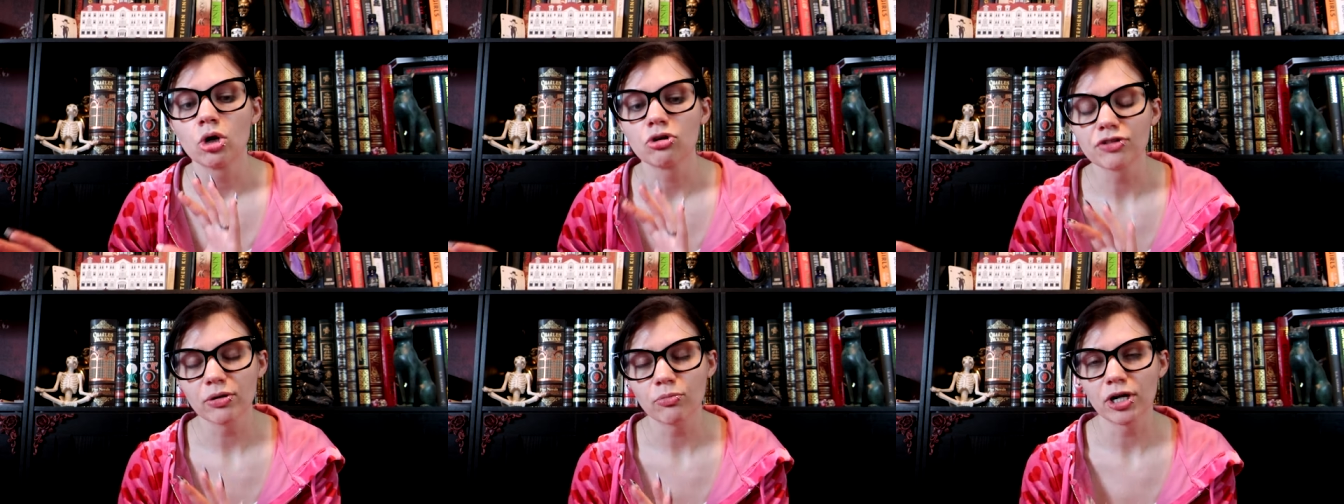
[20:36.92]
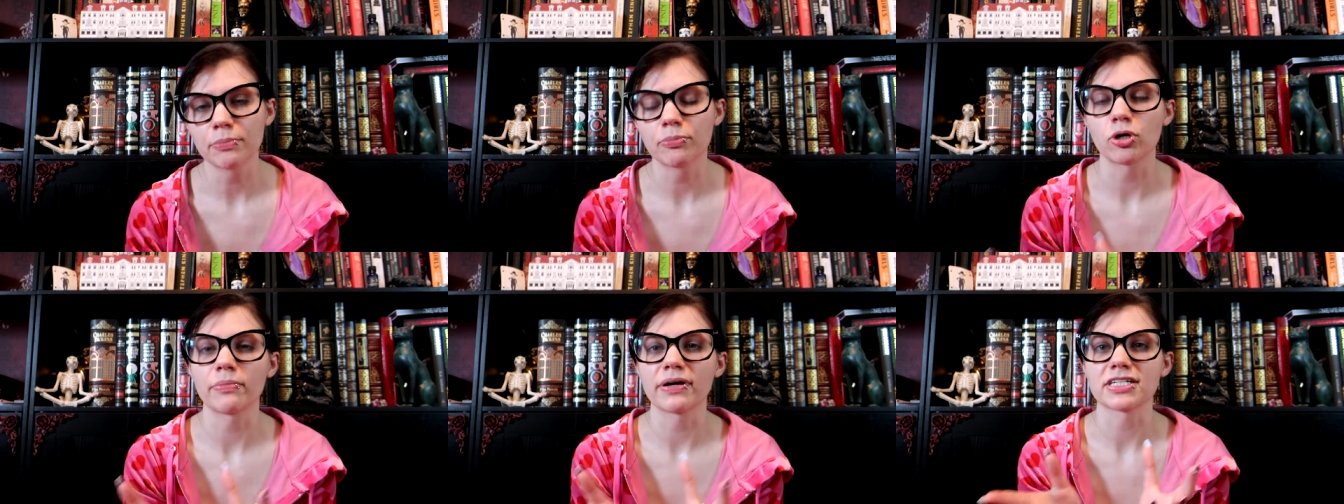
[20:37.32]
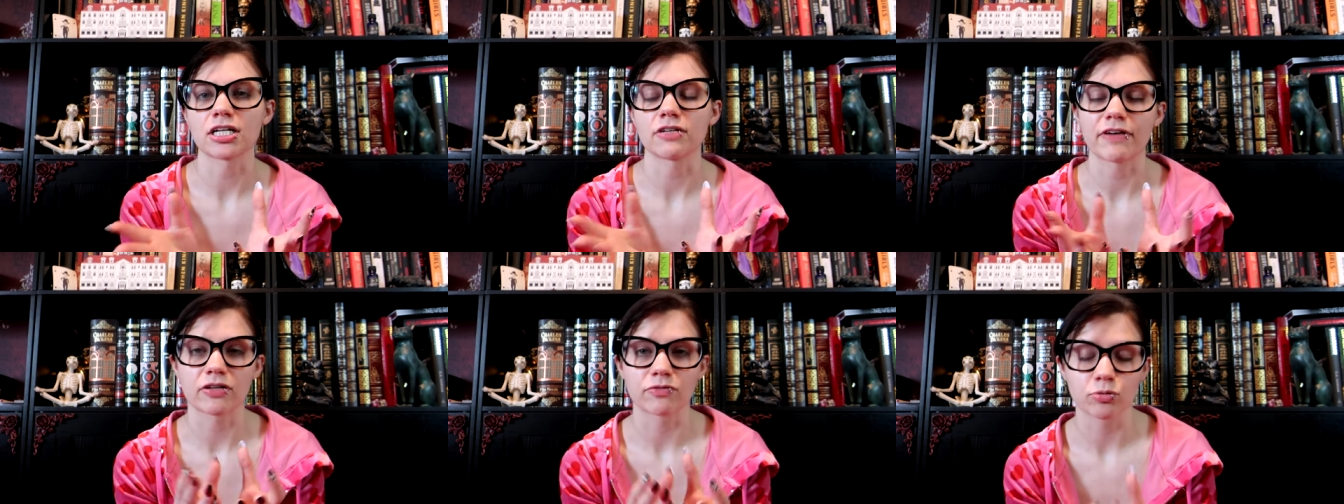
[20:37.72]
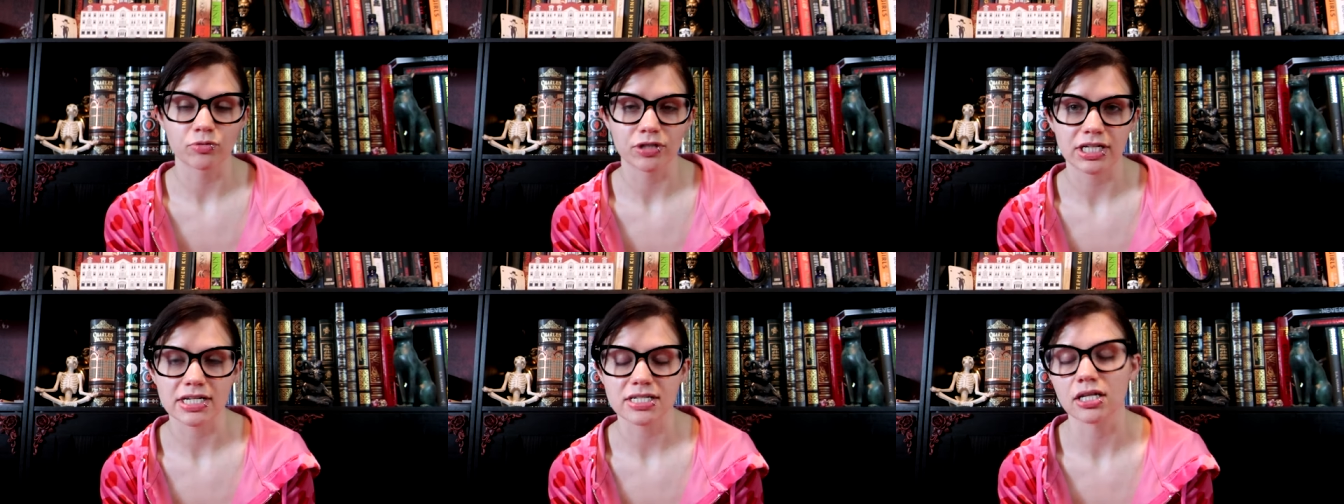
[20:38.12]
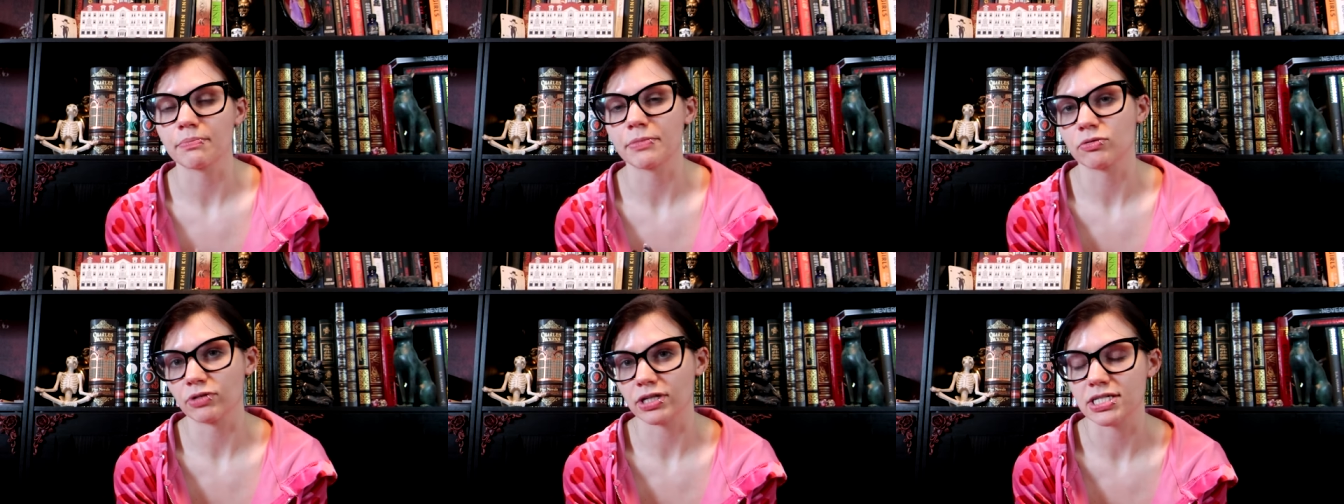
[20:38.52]
or I want to pull myself out of a reading
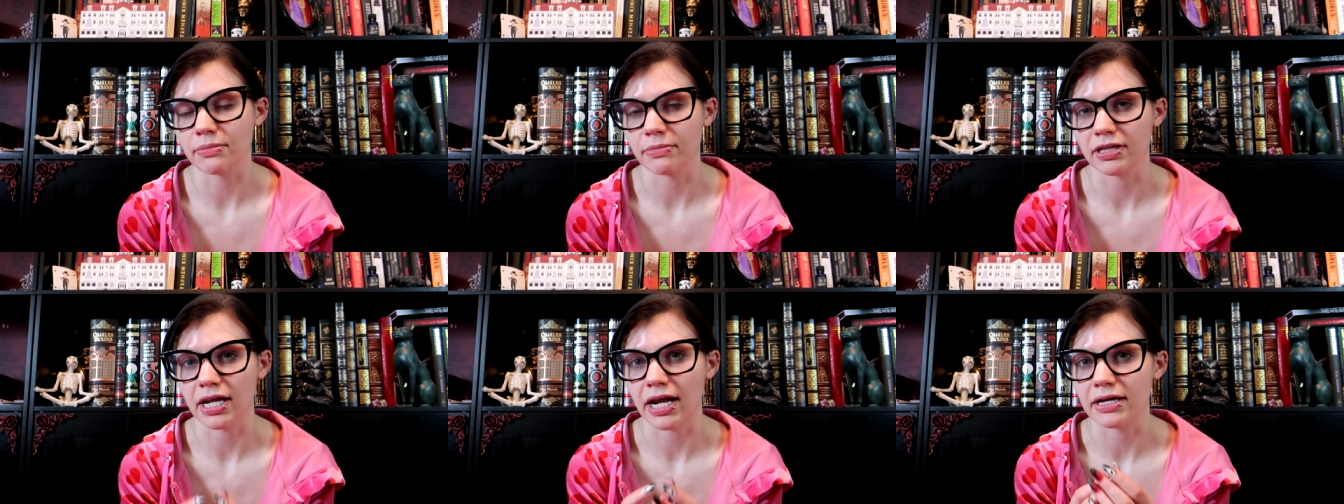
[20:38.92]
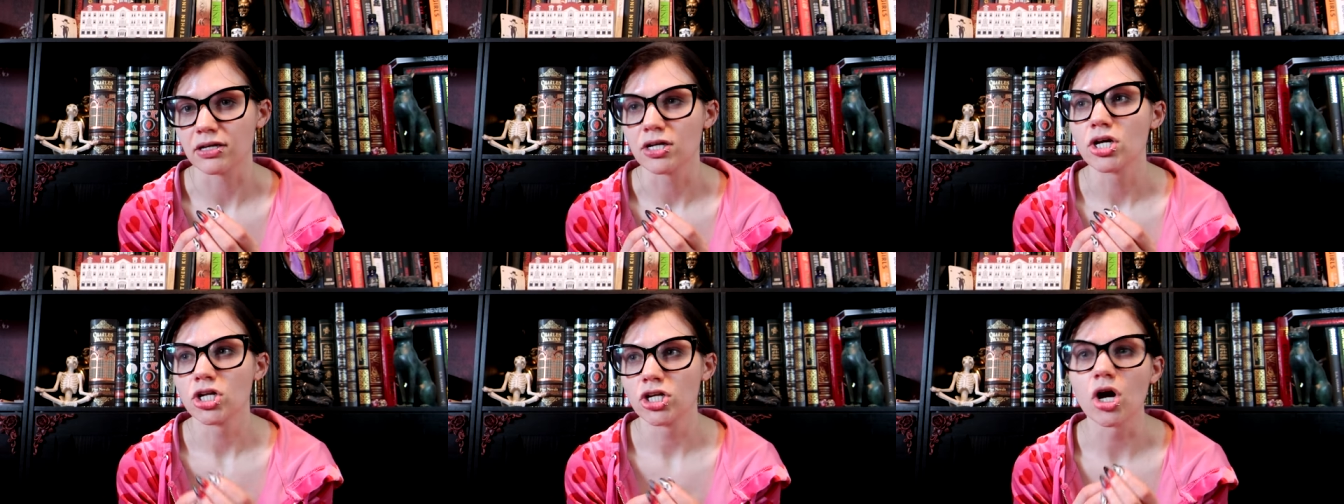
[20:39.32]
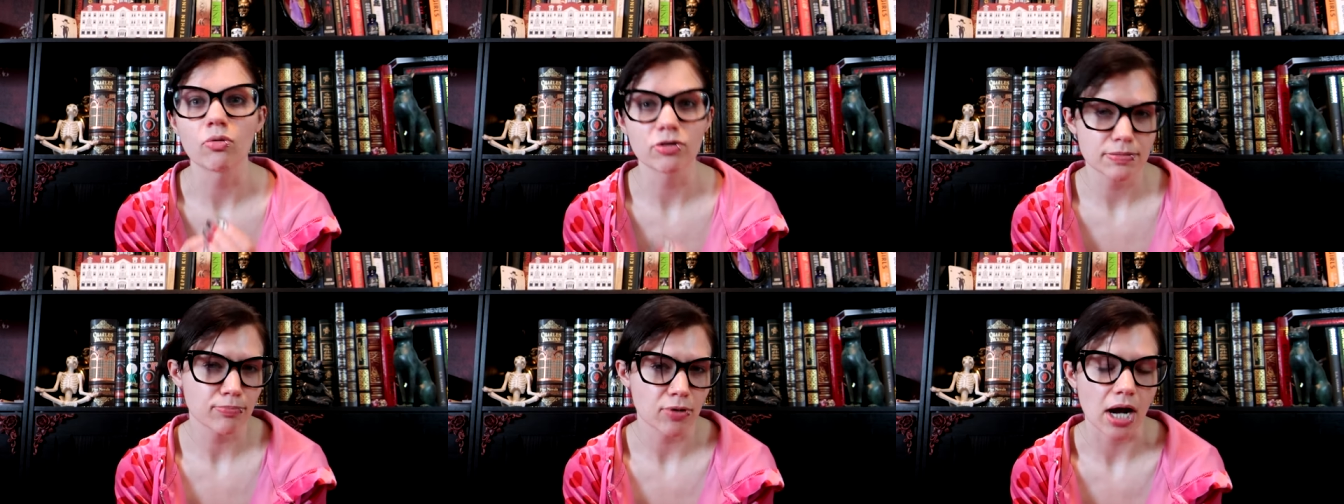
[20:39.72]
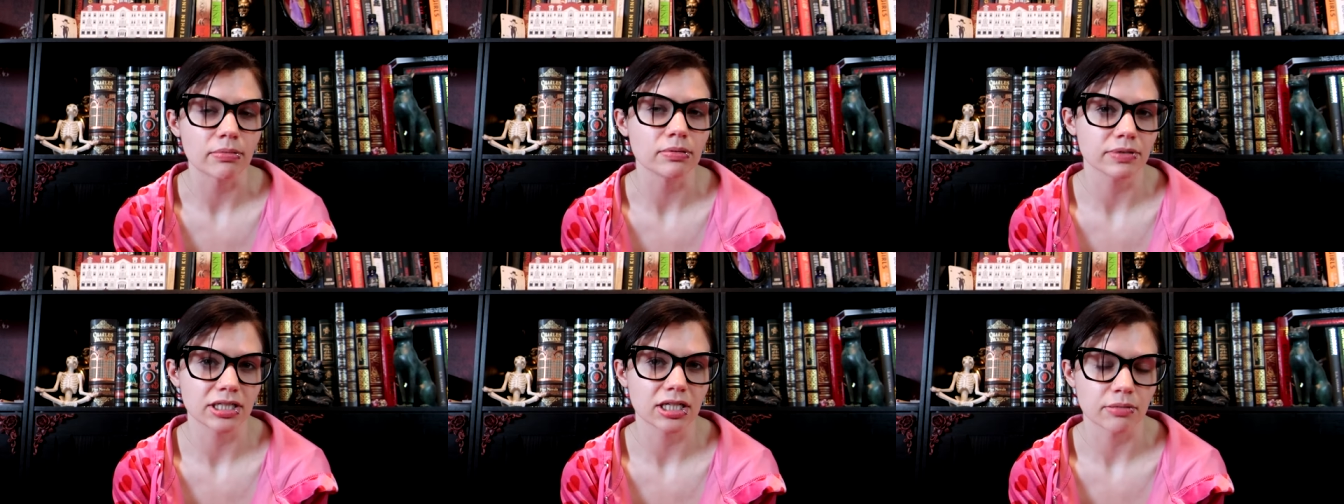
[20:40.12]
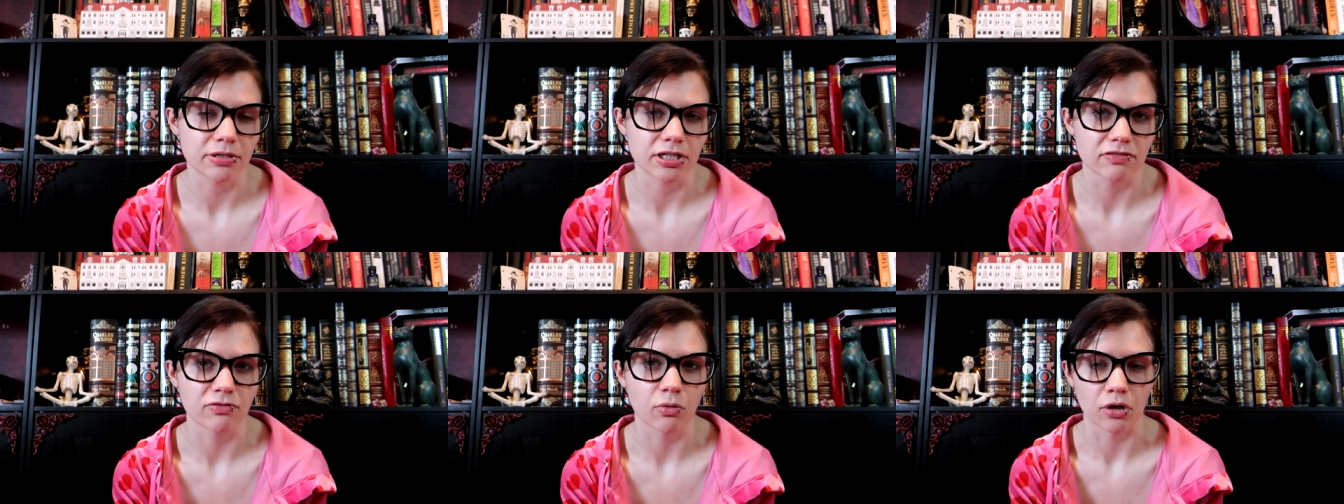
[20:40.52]
slump and read something that I know is probably going to
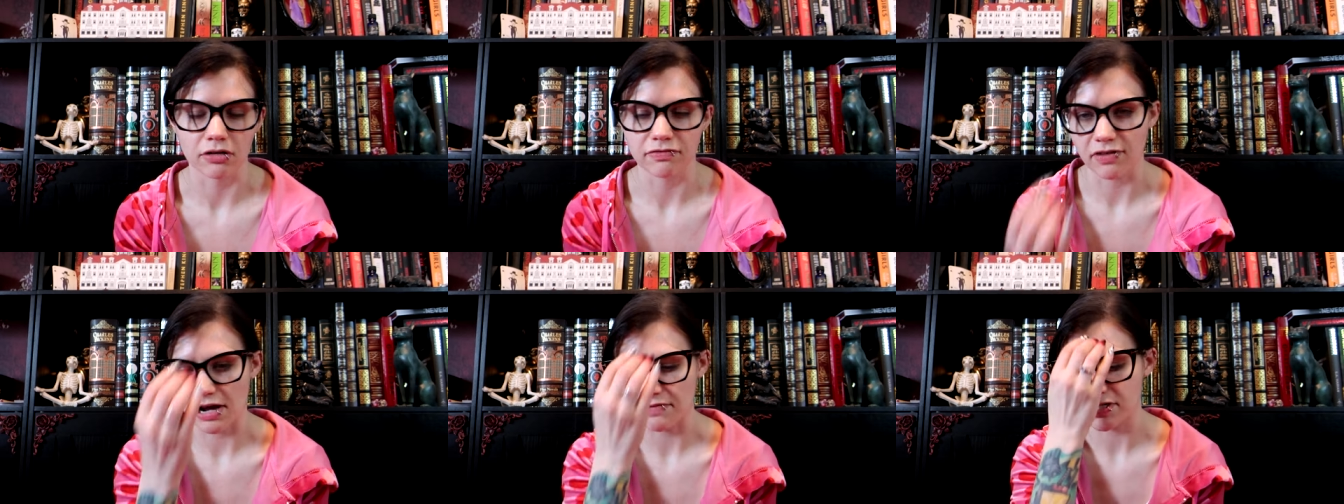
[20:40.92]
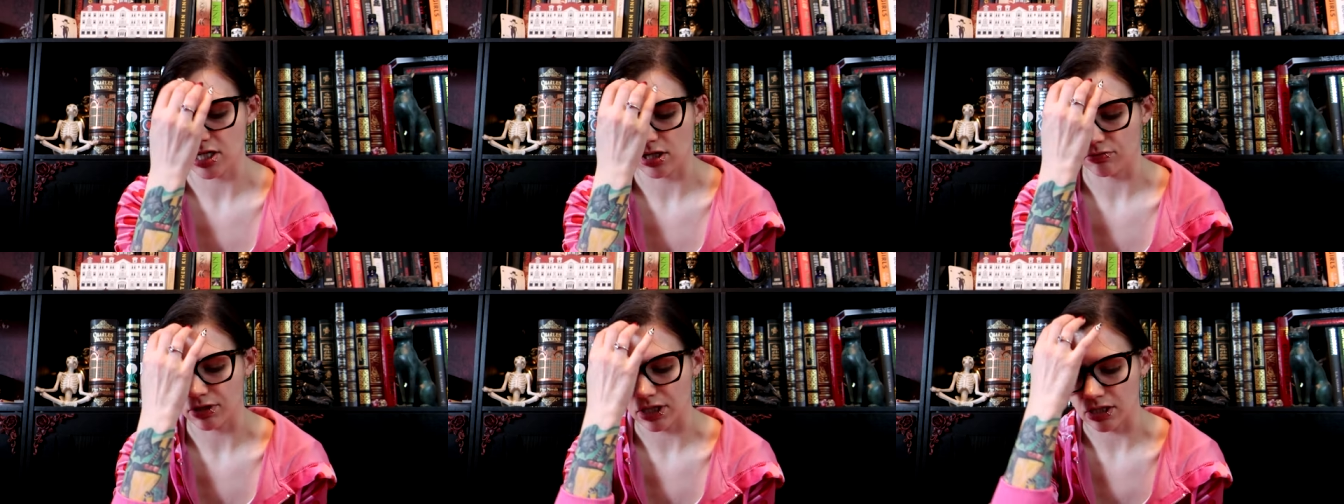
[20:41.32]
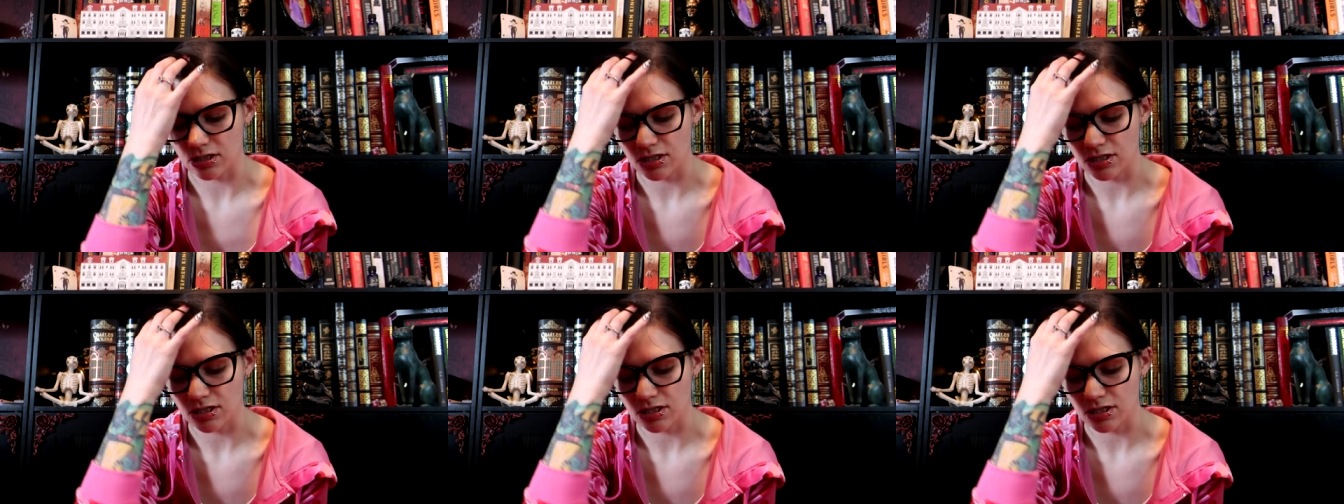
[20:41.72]
be a four or five star read.